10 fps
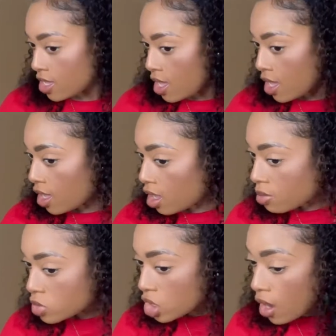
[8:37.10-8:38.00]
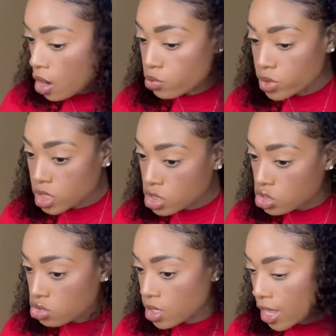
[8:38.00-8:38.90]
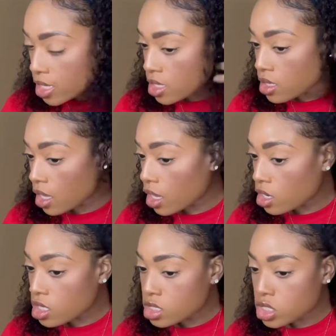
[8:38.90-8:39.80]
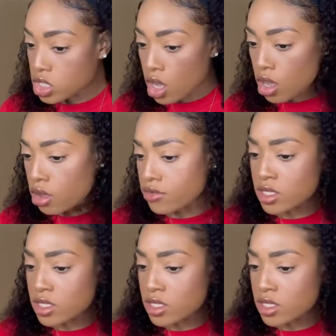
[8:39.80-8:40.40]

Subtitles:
So I really do like it. The hair is soft.